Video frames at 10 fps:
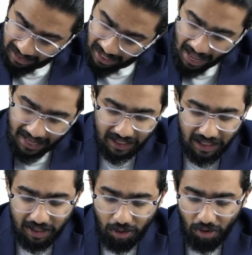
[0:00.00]

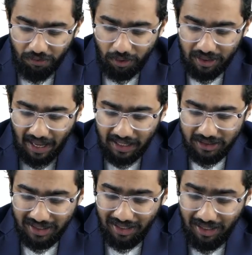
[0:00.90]
Directly go for the
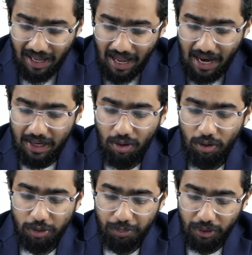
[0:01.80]
answer and you
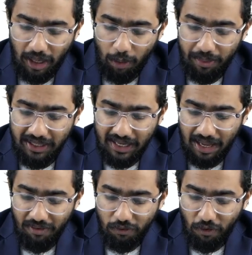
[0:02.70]
have to put how many time?